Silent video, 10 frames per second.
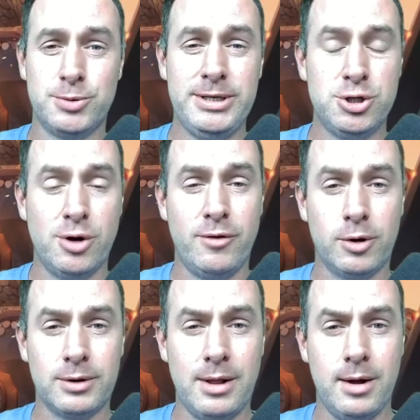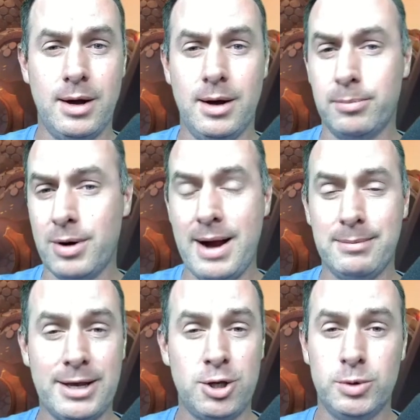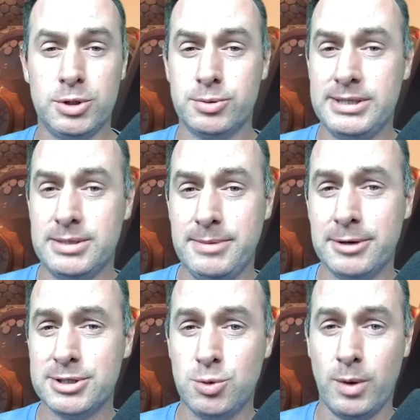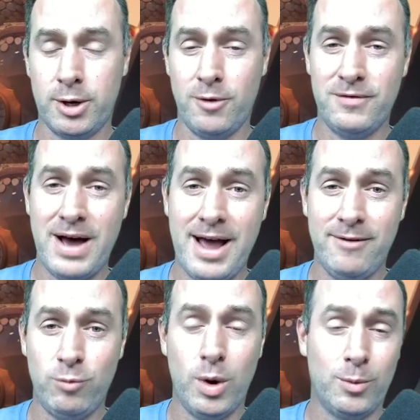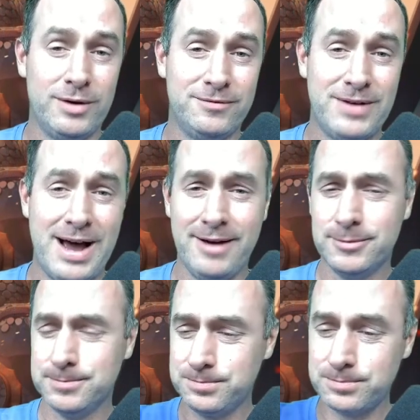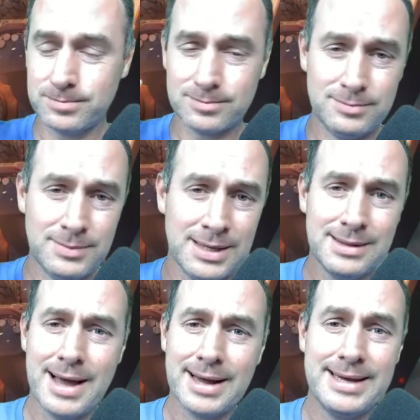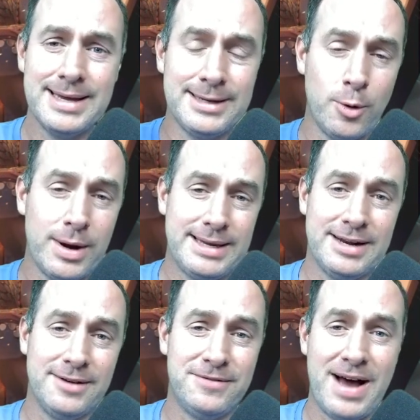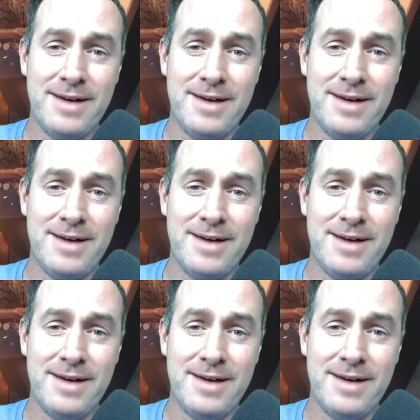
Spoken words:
is treat Joan of Arc Prime like you would treat Tamiris. You want to go 5-1-1-5, lock in, go ahead and get a